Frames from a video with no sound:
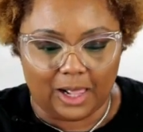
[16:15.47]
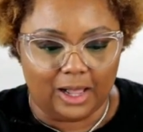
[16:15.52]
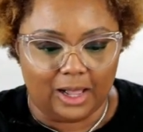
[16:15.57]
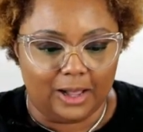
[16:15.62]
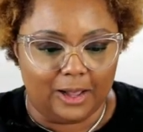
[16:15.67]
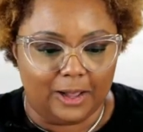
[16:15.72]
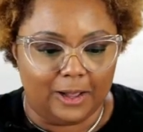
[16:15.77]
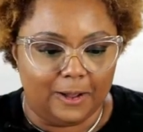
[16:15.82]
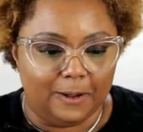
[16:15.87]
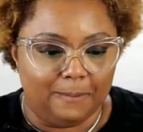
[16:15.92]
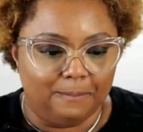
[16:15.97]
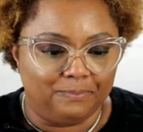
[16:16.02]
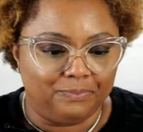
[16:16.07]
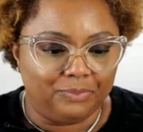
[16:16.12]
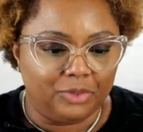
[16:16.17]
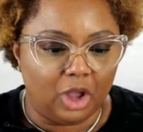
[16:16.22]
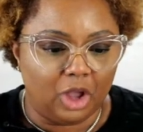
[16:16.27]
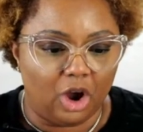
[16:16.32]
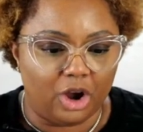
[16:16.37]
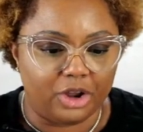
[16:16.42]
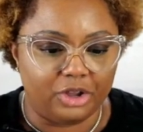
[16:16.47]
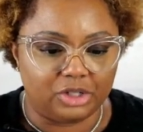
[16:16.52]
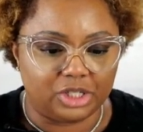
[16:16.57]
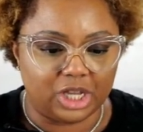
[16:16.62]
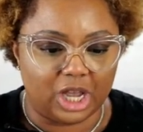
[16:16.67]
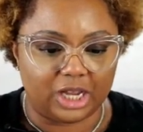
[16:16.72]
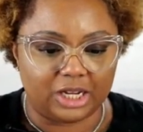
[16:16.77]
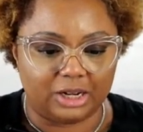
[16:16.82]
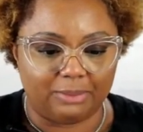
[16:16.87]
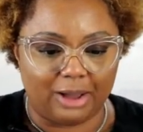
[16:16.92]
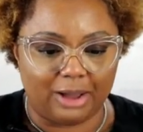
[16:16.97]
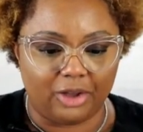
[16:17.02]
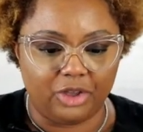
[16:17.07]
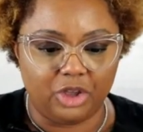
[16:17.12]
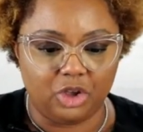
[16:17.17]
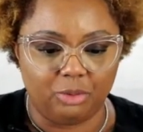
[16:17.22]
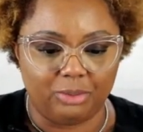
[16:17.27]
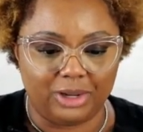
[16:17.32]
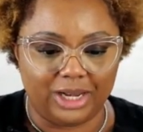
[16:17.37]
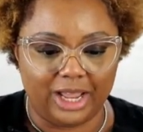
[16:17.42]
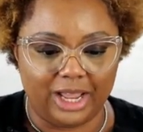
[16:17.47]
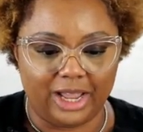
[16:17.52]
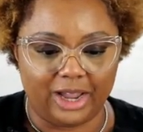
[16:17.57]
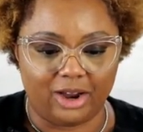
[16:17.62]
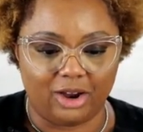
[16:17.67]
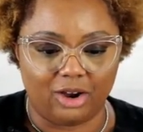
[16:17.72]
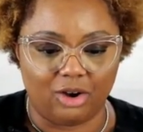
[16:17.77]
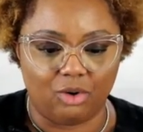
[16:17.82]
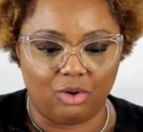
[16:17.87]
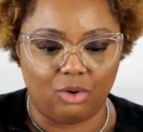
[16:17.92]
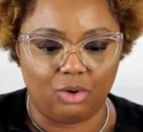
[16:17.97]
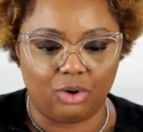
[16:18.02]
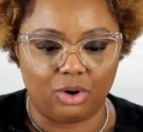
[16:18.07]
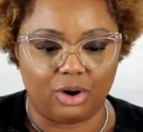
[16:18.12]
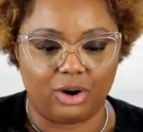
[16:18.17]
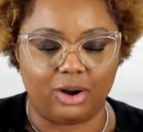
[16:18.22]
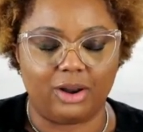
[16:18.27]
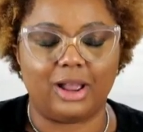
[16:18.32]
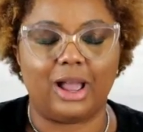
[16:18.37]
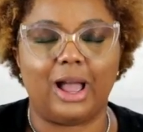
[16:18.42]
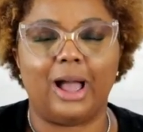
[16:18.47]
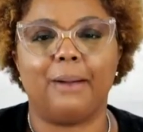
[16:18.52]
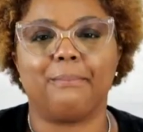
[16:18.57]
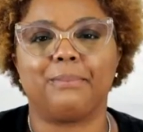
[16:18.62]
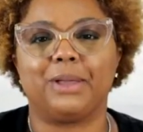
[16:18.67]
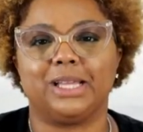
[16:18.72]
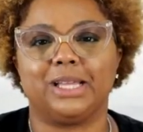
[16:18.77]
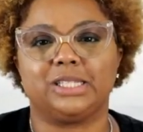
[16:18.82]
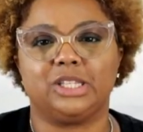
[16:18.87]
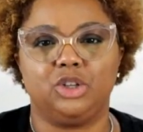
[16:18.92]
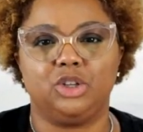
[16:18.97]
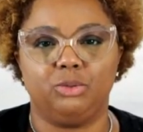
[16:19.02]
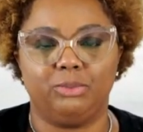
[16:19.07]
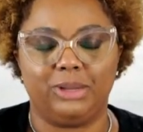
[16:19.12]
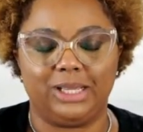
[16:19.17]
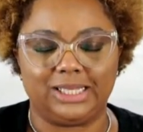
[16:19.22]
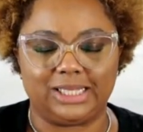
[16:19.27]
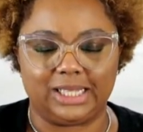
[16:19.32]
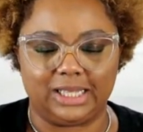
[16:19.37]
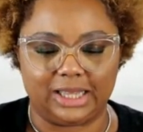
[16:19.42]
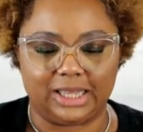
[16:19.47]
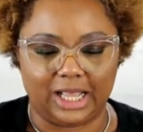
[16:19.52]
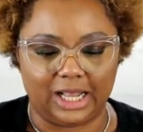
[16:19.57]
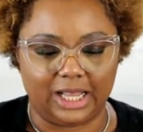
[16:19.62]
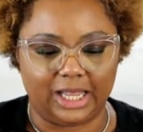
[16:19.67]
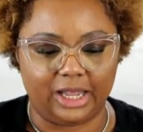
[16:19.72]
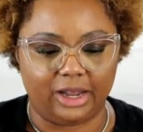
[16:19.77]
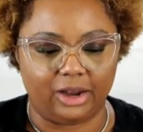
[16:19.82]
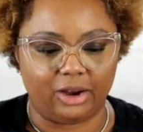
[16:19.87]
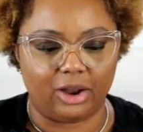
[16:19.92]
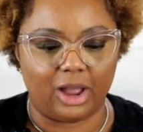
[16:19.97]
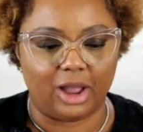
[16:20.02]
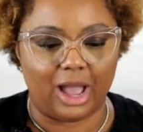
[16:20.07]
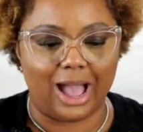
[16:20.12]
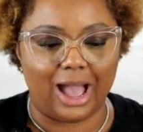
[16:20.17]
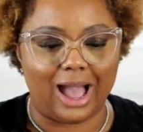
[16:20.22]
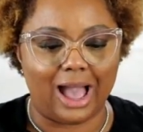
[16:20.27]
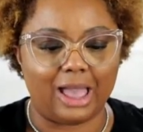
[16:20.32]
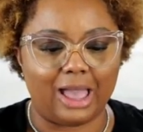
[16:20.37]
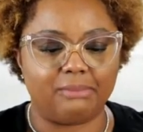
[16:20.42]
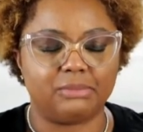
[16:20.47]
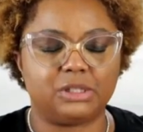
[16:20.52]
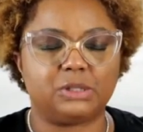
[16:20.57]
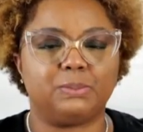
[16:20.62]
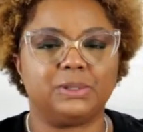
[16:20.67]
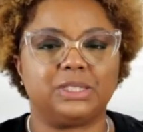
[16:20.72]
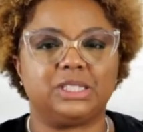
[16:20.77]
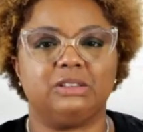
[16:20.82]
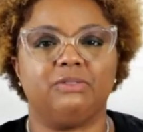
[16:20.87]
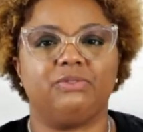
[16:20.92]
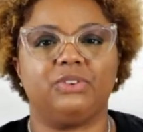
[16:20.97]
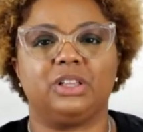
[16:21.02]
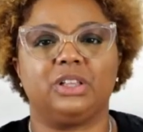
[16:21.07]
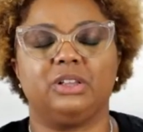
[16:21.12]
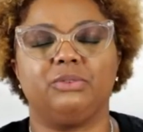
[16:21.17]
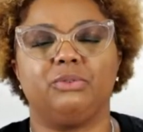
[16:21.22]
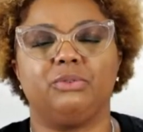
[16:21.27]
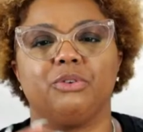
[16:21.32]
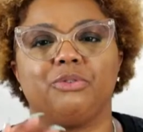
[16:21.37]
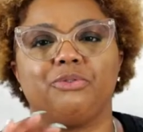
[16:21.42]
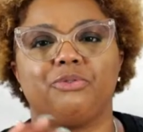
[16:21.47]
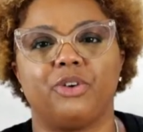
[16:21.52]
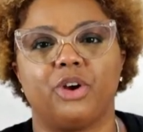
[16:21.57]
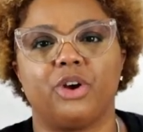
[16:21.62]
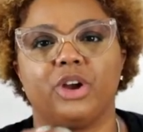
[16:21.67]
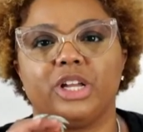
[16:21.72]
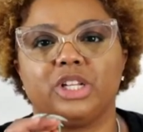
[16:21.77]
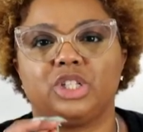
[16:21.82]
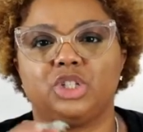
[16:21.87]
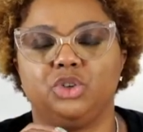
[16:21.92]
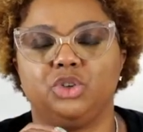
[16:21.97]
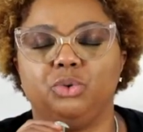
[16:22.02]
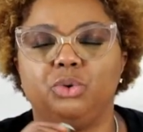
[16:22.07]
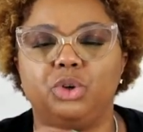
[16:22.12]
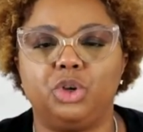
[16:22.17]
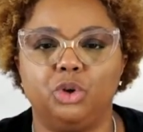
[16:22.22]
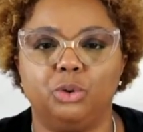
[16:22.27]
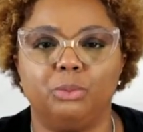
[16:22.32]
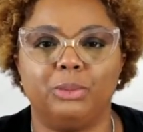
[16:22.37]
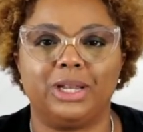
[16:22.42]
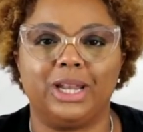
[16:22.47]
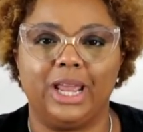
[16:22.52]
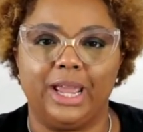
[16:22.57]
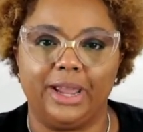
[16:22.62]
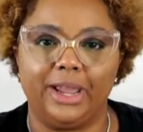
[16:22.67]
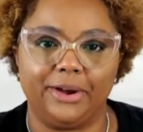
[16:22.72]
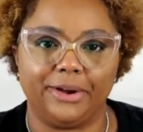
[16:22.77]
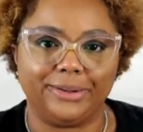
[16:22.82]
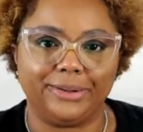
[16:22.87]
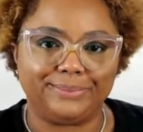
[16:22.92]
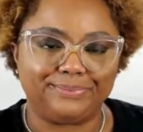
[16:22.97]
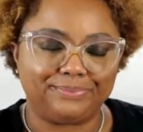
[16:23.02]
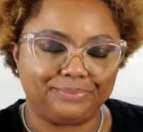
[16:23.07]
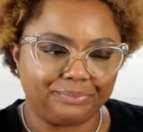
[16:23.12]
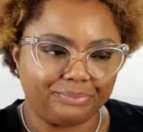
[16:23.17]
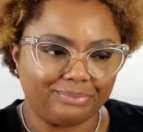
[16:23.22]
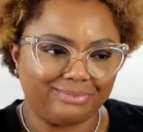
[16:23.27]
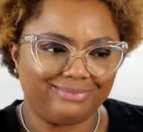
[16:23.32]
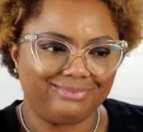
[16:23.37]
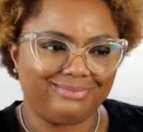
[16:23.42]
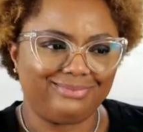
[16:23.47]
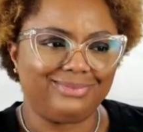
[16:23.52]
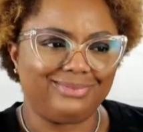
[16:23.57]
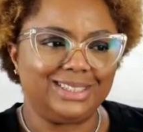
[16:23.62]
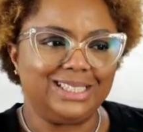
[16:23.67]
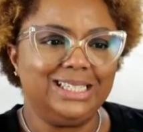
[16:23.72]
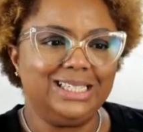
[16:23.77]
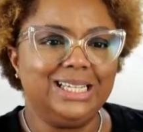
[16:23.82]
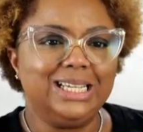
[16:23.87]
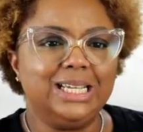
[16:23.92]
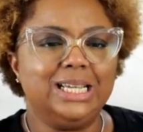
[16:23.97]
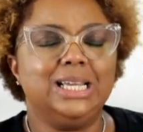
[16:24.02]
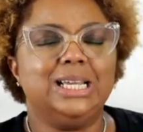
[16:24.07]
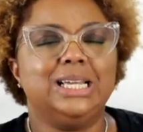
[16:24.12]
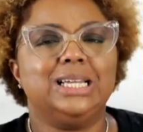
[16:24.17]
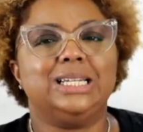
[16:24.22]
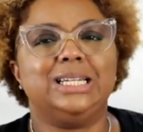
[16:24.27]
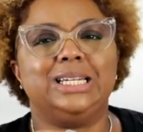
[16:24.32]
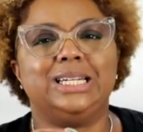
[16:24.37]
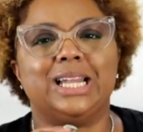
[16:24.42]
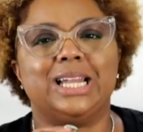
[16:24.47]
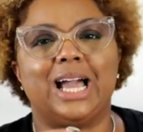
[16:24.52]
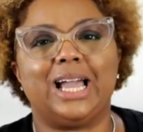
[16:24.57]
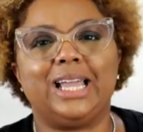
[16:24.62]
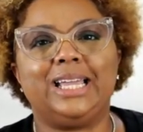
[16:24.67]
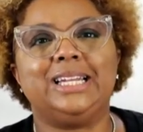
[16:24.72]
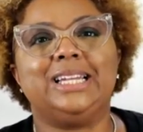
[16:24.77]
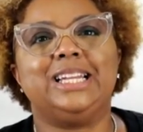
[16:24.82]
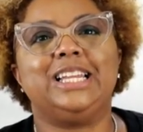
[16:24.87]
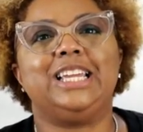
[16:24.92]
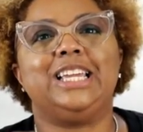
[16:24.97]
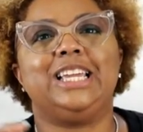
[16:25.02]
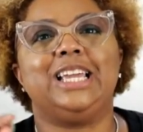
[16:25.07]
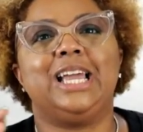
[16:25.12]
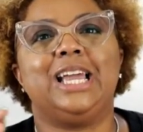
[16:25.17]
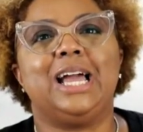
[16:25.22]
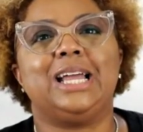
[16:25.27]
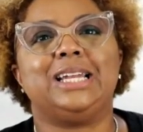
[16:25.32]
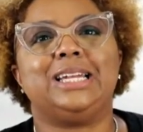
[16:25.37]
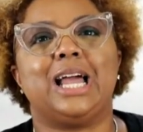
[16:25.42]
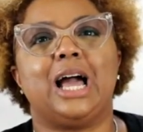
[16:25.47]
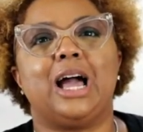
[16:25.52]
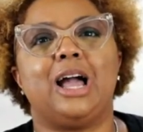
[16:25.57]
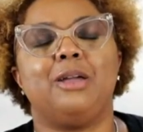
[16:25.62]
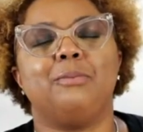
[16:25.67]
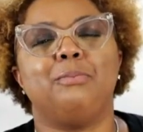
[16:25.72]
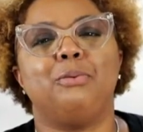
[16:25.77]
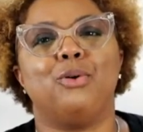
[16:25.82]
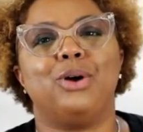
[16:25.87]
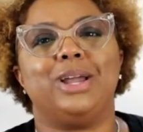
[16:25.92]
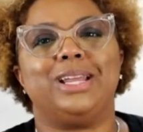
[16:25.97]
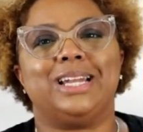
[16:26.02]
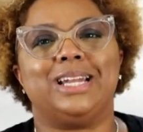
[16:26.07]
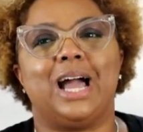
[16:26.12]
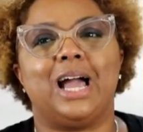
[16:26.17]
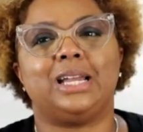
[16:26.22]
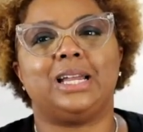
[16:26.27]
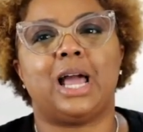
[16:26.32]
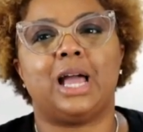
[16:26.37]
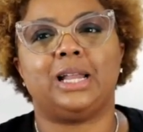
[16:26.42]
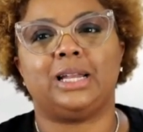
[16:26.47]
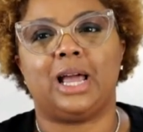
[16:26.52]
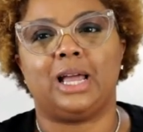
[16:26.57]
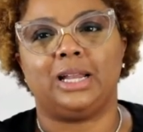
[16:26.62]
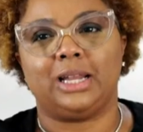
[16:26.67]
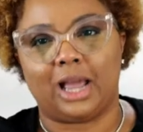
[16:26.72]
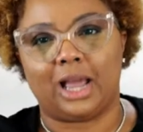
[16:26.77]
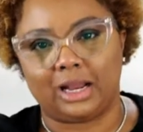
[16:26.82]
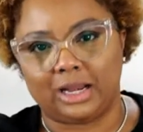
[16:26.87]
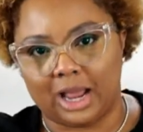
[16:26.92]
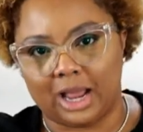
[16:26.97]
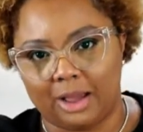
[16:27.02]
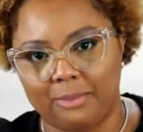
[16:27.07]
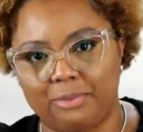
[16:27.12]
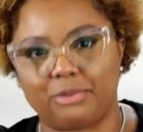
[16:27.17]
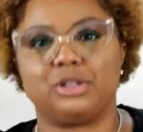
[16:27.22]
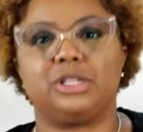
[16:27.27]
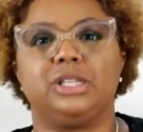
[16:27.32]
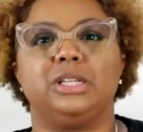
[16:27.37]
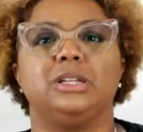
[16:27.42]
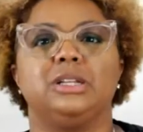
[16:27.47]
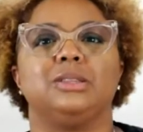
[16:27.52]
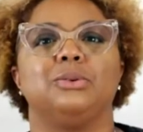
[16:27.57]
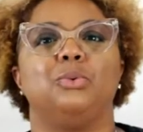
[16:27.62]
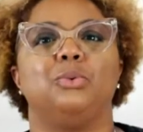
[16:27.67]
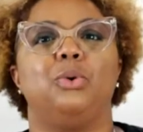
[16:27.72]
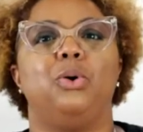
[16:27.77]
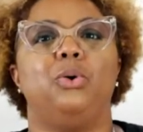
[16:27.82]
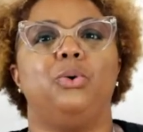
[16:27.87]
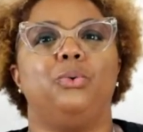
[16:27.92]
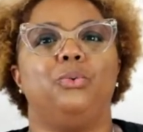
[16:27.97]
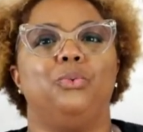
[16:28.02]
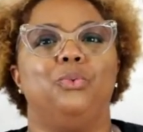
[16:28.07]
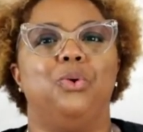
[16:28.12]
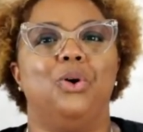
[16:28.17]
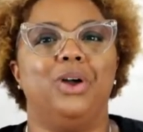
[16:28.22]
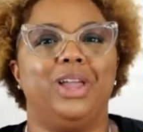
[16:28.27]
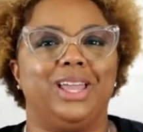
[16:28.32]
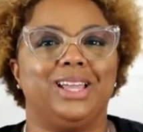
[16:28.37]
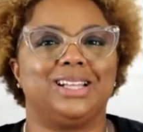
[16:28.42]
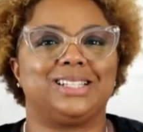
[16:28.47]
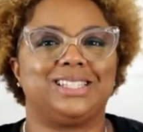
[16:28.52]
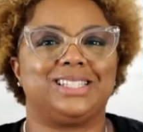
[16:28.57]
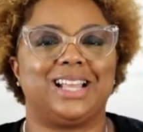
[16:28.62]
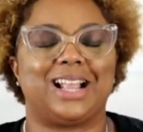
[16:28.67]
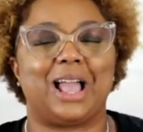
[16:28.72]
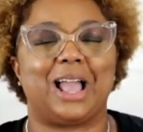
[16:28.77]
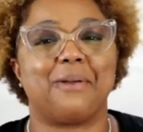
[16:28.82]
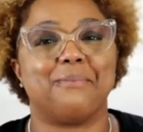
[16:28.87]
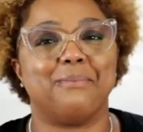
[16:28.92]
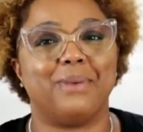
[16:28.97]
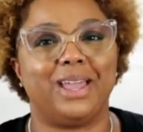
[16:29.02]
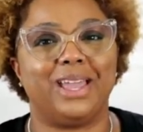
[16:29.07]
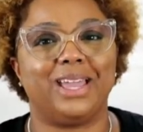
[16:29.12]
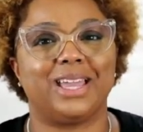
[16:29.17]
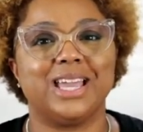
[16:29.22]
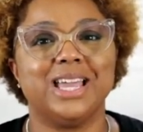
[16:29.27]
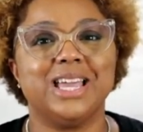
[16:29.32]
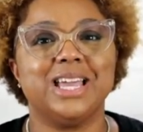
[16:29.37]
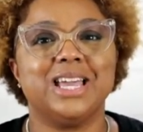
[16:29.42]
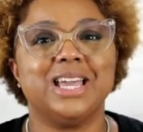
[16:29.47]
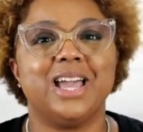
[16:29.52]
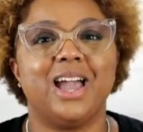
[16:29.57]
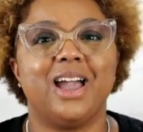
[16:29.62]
Are you talking about human hair, or I'm guessing you mean synthetic hair? I'm specifically referring to human hair. 99.99999% of the wigs that I make